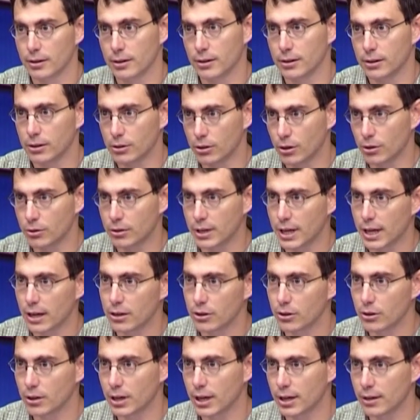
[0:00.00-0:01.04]
you know, now
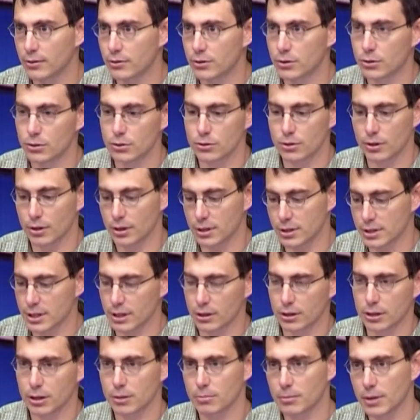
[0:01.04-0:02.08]
you have two, a
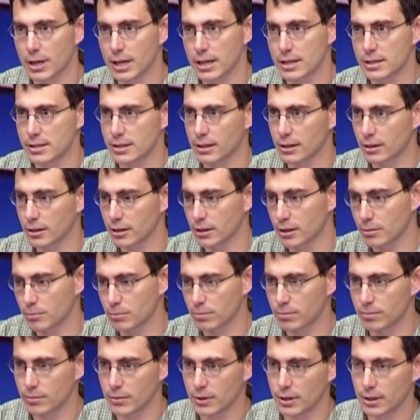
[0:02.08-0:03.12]
zillion by a zillion.
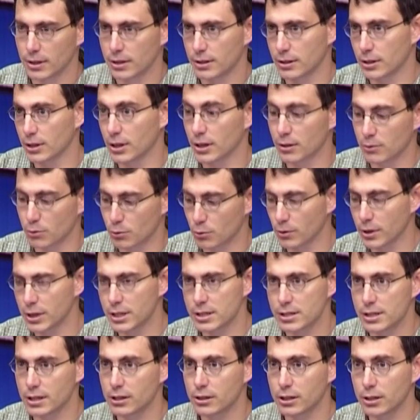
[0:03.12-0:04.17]
You have three
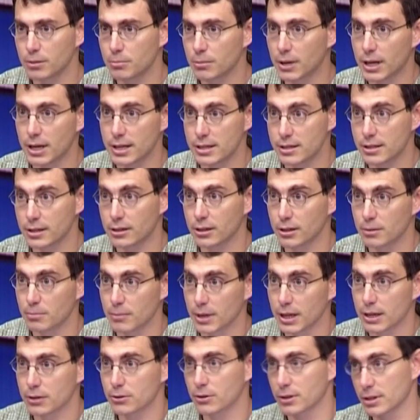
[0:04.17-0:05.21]
zillion by a zillion
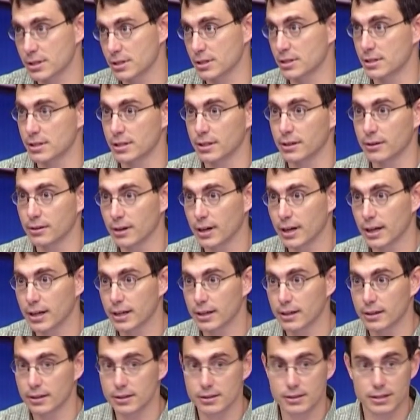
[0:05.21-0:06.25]
matrices here,
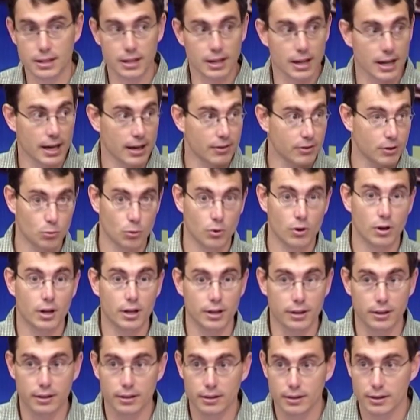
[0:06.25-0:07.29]
right? Instead of having
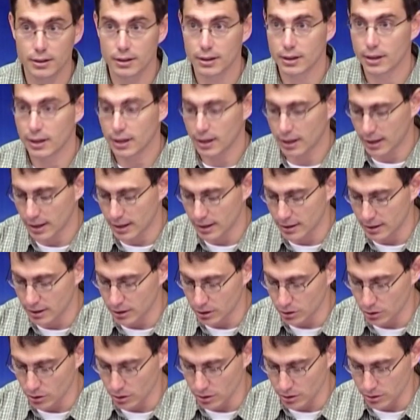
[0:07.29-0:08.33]
one.
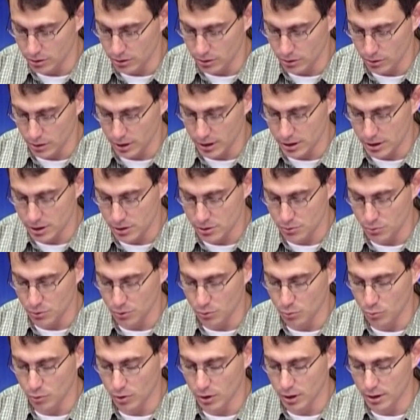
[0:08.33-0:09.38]
And you could do it just
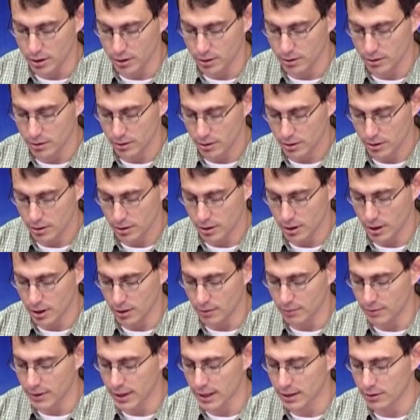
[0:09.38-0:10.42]
with one
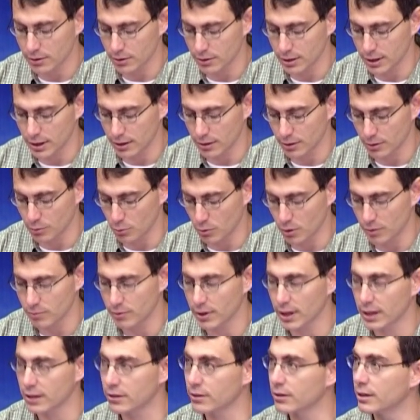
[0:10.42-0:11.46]
uh, vector here and one
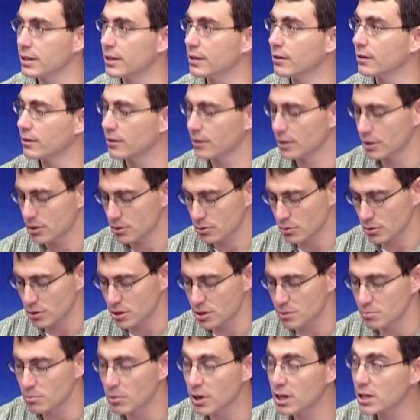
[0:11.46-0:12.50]
vector here. So
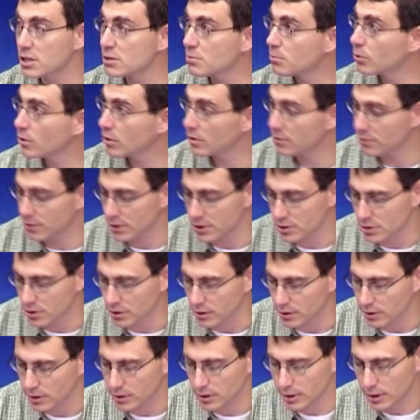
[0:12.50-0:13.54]
it's much more
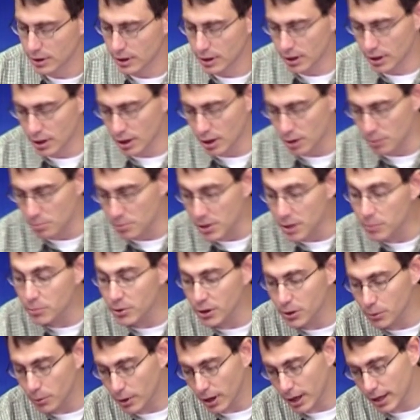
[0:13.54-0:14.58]
efficient uh,
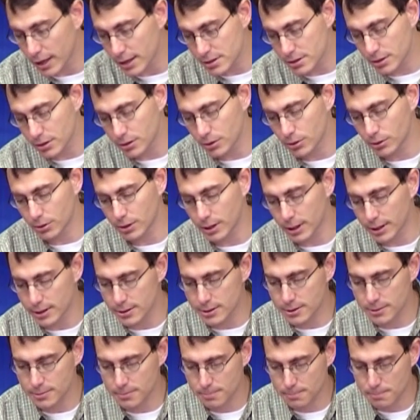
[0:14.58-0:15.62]
memory-wise to do
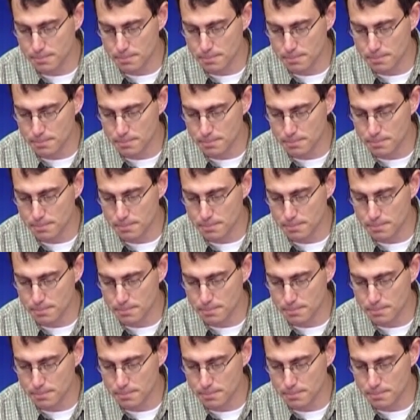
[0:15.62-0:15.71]
this.